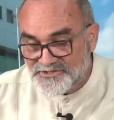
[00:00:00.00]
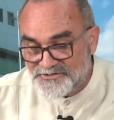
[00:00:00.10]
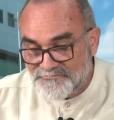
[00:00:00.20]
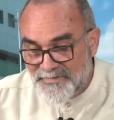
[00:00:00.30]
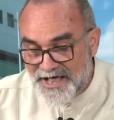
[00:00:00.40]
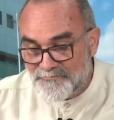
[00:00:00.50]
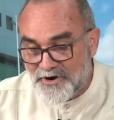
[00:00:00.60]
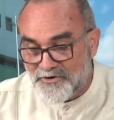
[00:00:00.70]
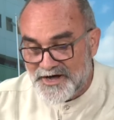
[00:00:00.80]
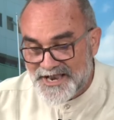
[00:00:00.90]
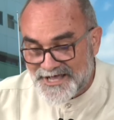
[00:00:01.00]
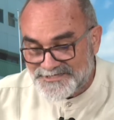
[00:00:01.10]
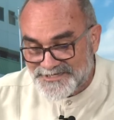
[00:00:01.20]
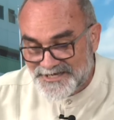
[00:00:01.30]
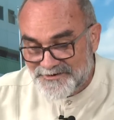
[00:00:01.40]
manpower and that
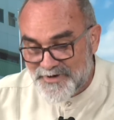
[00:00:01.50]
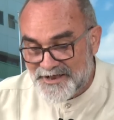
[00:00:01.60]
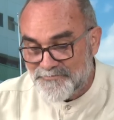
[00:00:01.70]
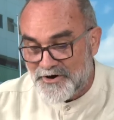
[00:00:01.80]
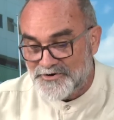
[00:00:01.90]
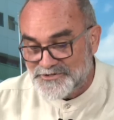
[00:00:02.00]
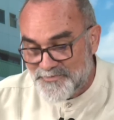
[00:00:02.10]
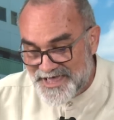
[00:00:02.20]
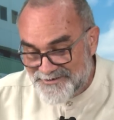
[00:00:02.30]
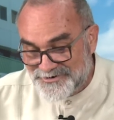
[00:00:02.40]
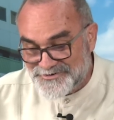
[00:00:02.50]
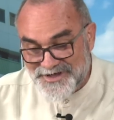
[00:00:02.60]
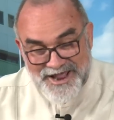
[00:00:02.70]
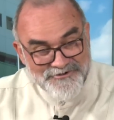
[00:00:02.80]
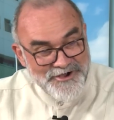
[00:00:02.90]
skilled manpower to be able to
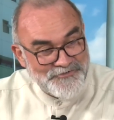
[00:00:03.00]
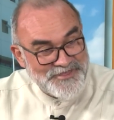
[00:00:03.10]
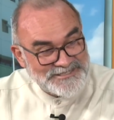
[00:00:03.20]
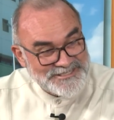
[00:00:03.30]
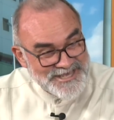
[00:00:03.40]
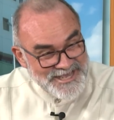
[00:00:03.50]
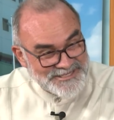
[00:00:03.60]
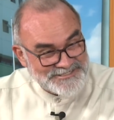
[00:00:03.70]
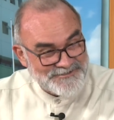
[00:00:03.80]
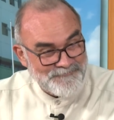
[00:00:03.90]
carry out these things.